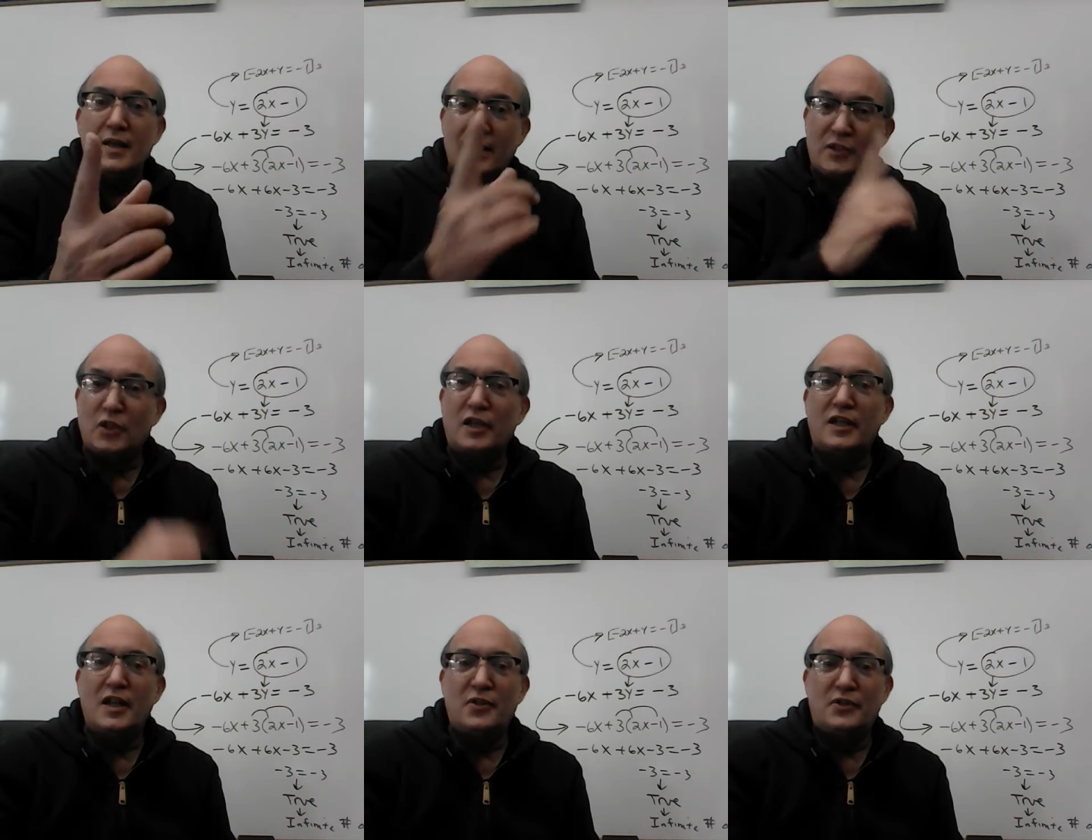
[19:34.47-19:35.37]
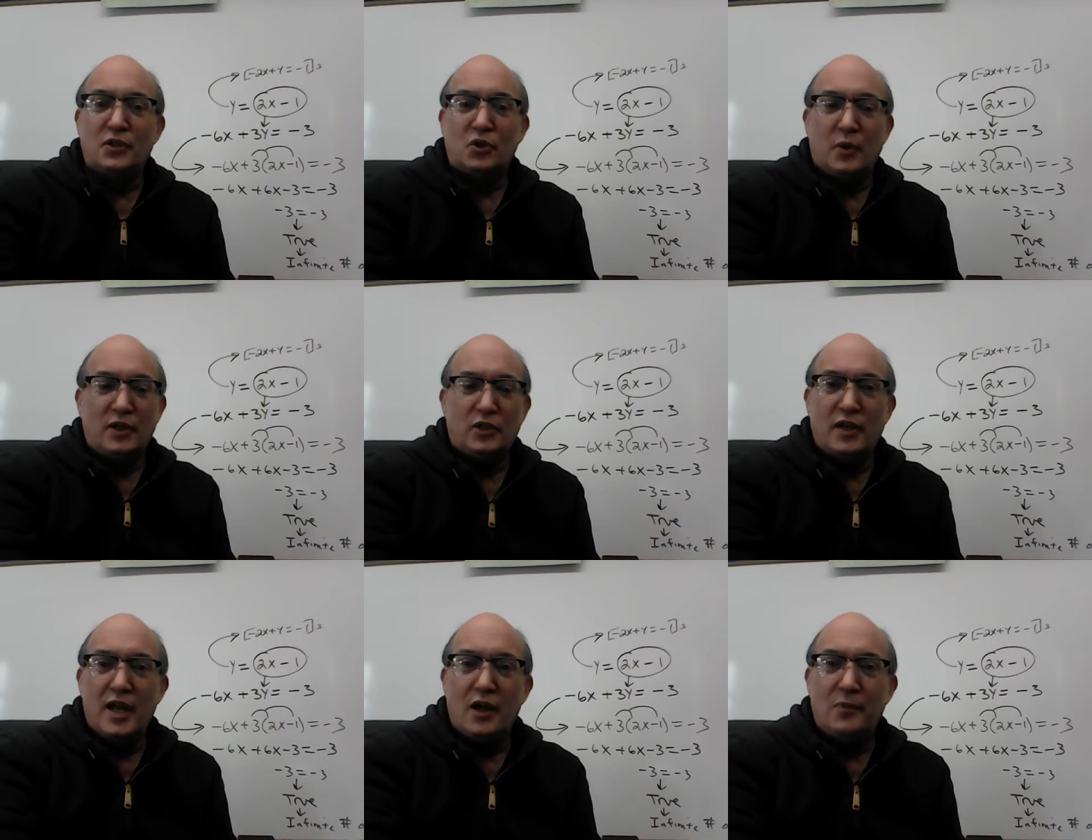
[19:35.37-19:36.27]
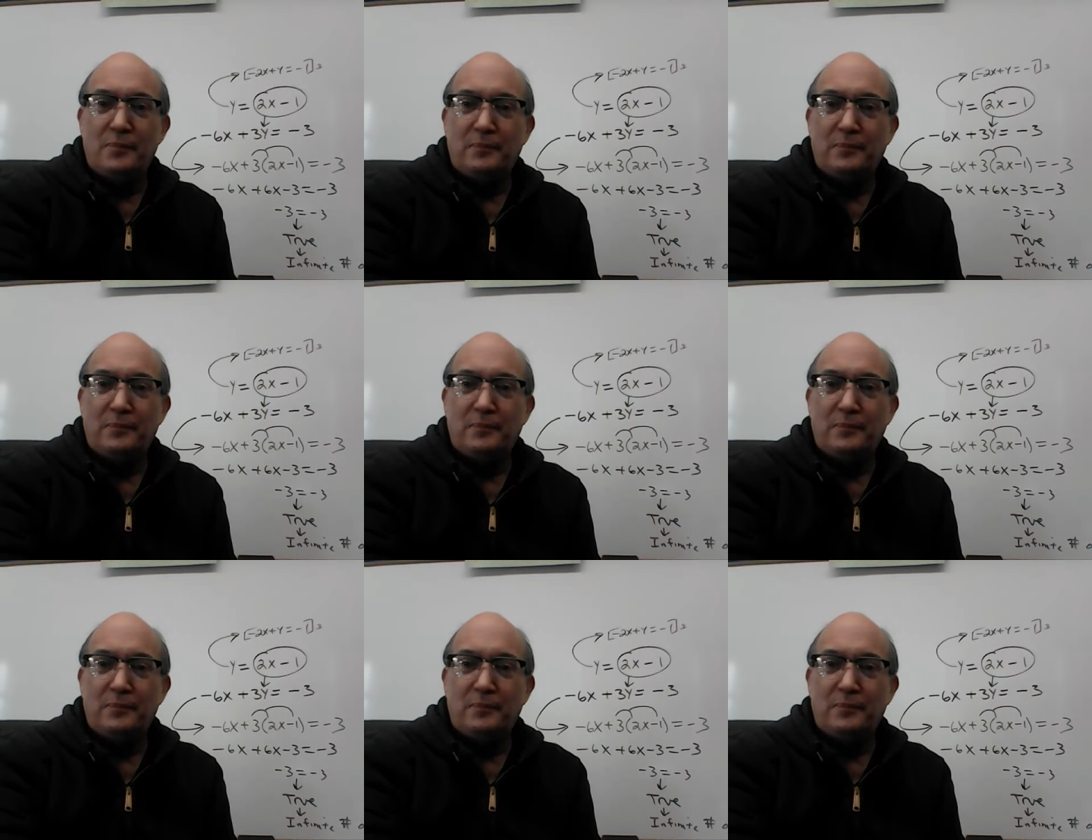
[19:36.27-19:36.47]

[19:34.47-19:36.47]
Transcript: Let's look at another situation now.